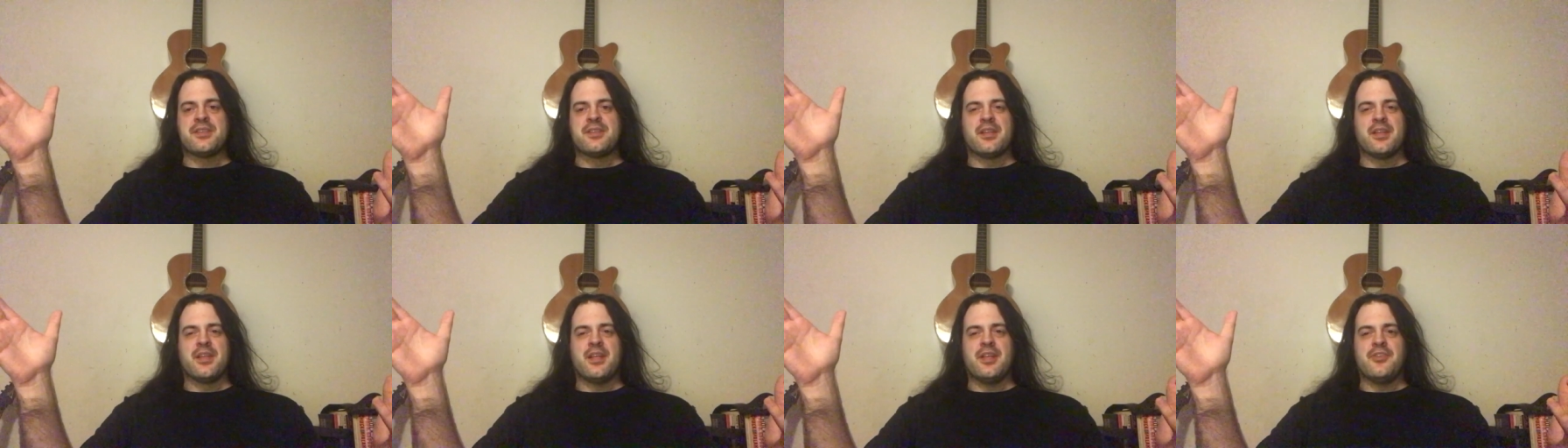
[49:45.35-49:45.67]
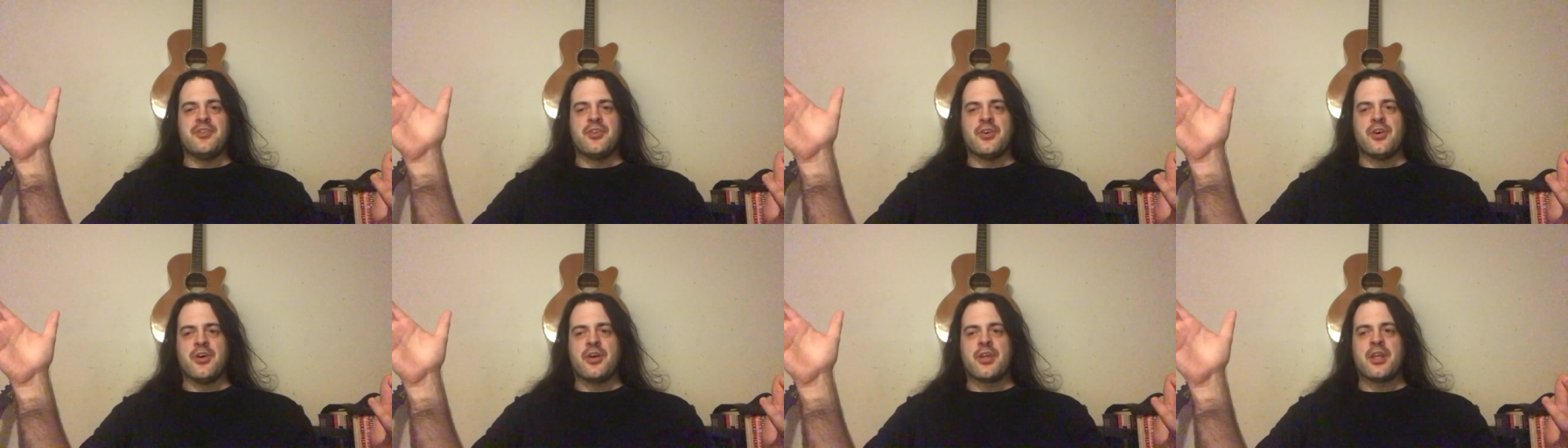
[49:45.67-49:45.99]
that he
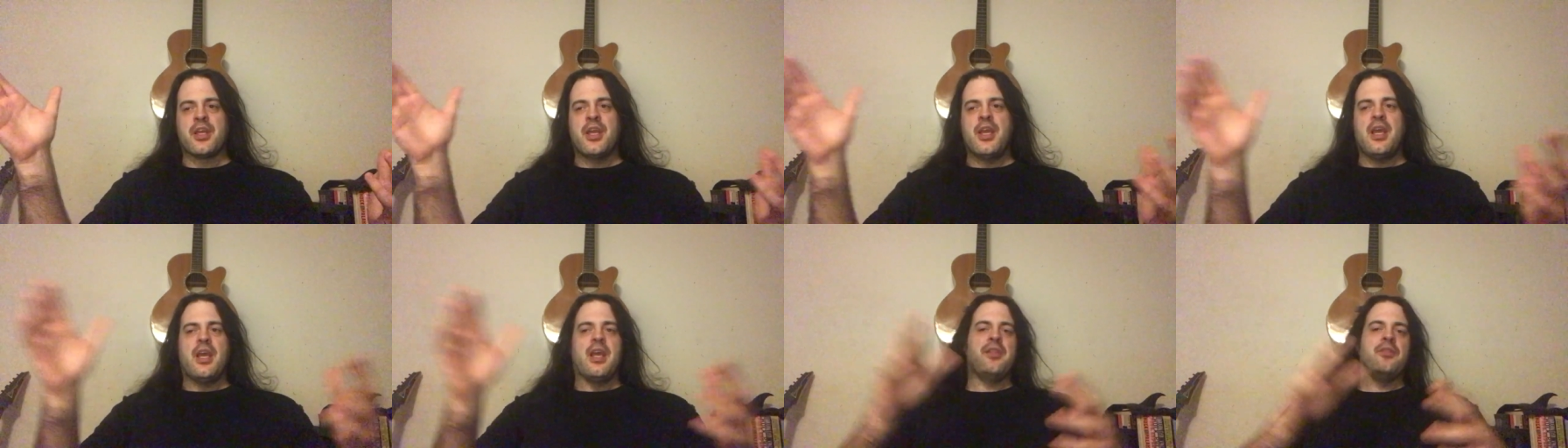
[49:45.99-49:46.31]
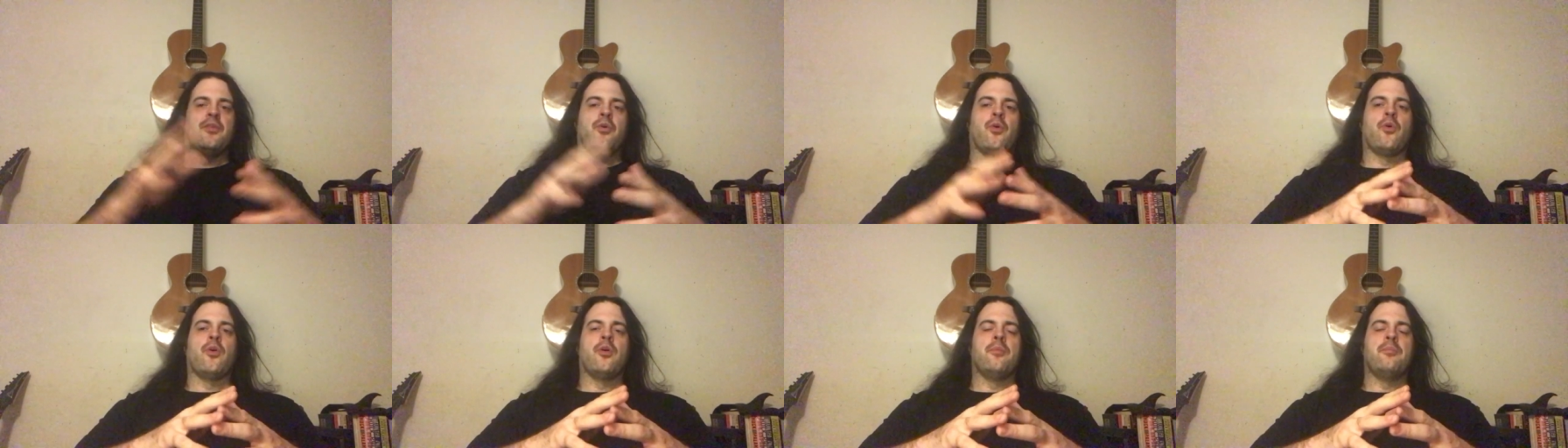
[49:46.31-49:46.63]
took, and
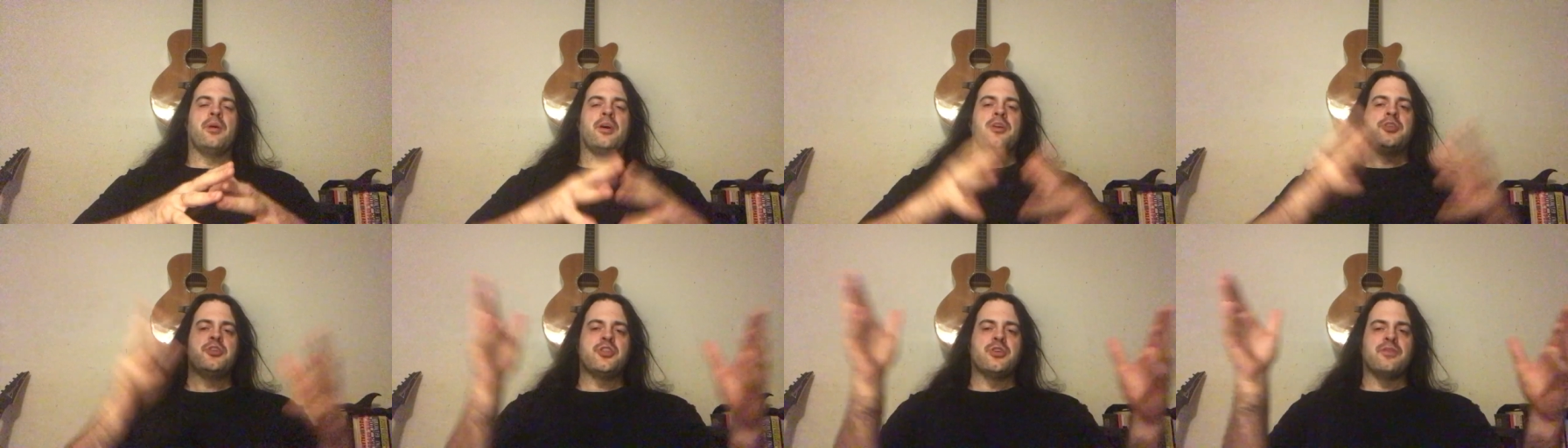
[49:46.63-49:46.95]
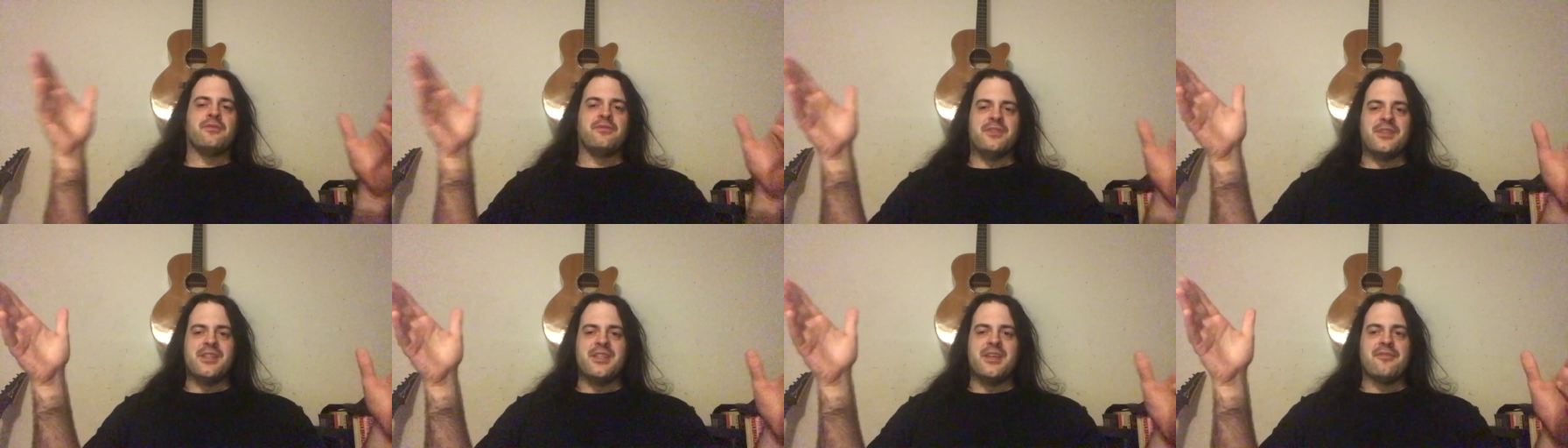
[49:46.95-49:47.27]
there were a bunch
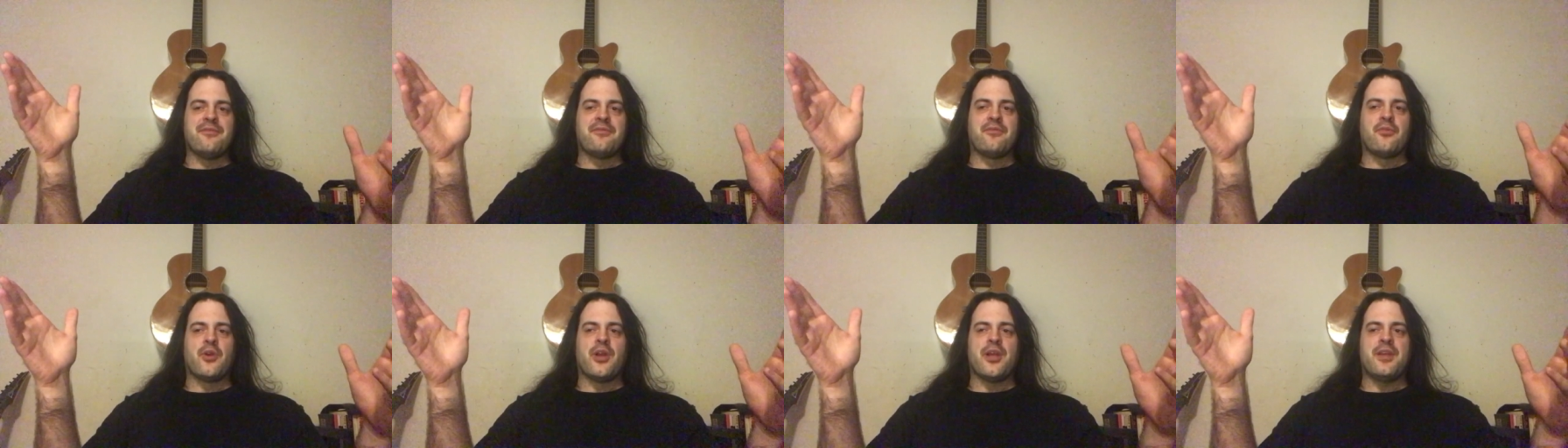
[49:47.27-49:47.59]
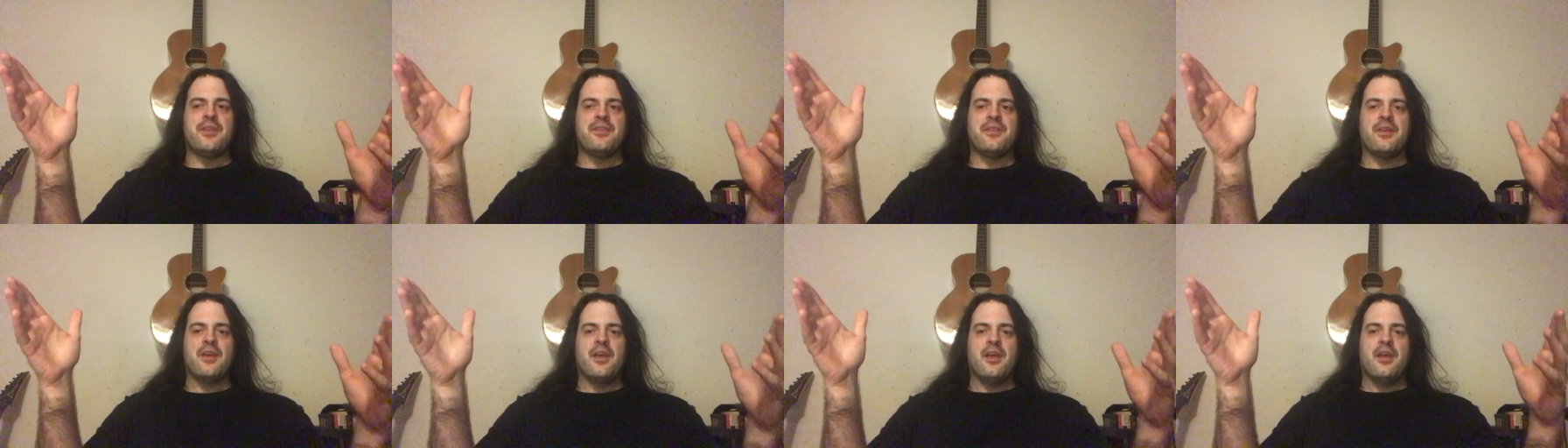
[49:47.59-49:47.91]
of
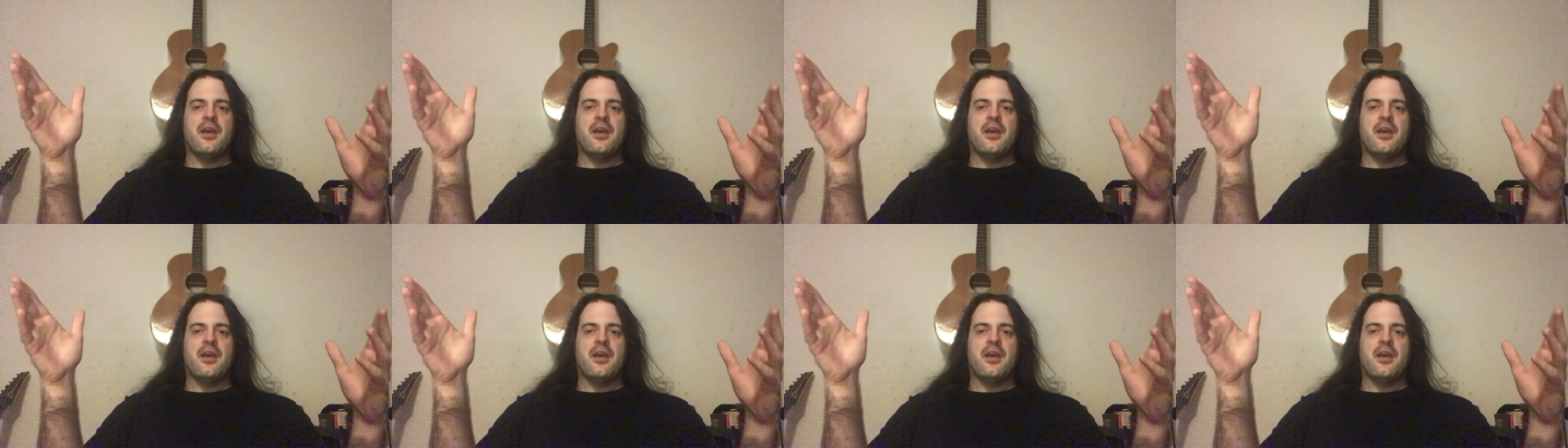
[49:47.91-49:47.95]
different,